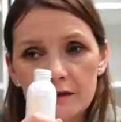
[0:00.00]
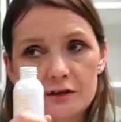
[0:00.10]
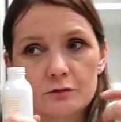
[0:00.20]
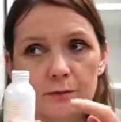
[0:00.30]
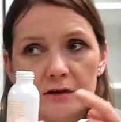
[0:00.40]

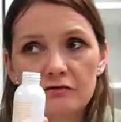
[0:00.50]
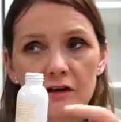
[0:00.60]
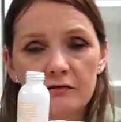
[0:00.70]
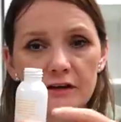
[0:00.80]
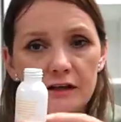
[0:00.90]
This would be
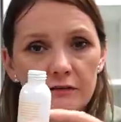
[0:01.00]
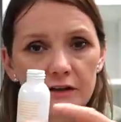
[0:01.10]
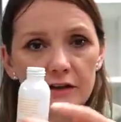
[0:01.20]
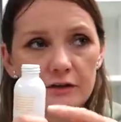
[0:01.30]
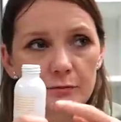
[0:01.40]
really, really lovely
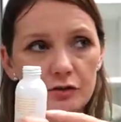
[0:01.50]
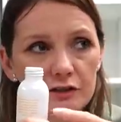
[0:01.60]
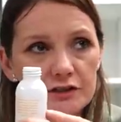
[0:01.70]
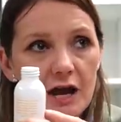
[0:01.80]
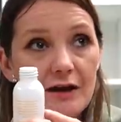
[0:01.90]
in other
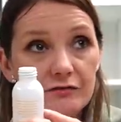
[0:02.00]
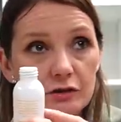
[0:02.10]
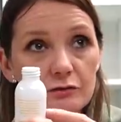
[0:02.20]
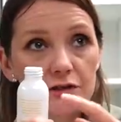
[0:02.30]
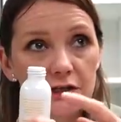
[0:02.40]
products. I have
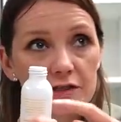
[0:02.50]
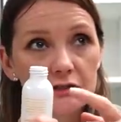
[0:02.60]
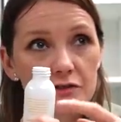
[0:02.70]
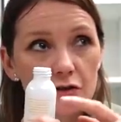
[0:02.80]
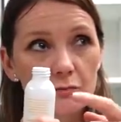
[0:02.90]
used this
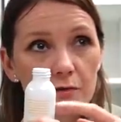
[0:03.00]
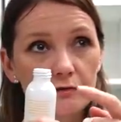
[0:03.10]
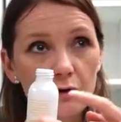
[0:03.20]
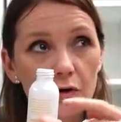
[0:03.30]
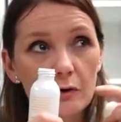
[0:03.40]
in soap
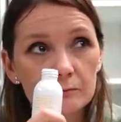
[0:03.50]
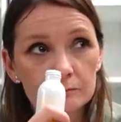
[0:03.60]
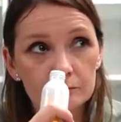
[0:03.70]
before,